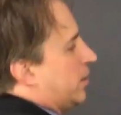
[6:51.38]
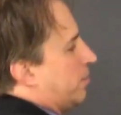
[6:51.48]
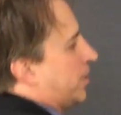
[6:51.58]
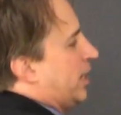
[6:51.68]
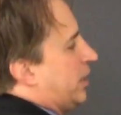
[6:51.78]
the
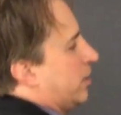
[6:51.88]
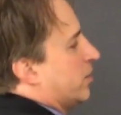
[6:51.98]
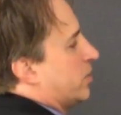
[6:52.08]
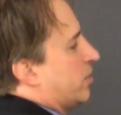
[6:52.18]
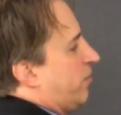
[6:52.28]

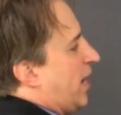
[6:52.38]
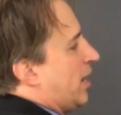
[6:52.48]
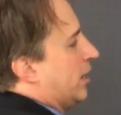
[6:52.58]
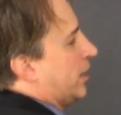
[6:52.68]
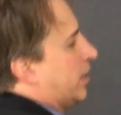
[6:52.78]

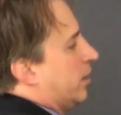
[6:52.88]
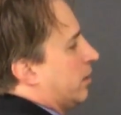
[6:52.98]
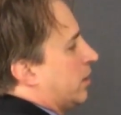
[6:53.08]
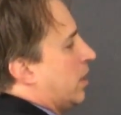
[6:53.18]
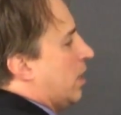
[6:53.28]
brachiocephalic
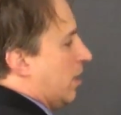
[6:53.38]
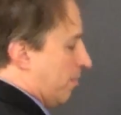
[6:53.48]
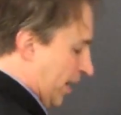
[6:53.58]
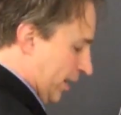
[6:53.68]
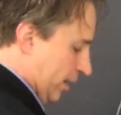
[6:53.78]
here,
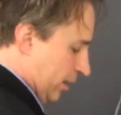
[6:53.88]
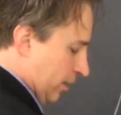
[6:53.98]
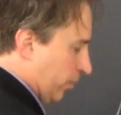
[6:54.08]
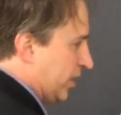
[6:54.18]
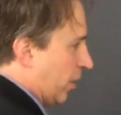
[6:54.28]
but
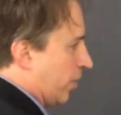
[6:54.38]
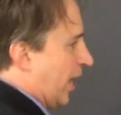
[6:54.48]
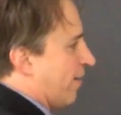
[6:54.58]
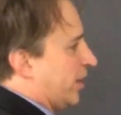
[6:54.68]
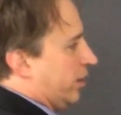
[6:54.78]
we don't
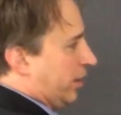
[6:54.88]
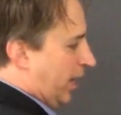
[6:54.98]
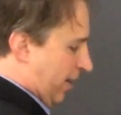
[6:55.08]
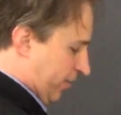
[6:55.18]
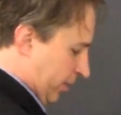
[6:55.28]
have it on the
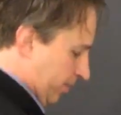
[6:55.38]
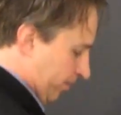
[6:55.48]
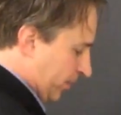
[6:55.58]
left.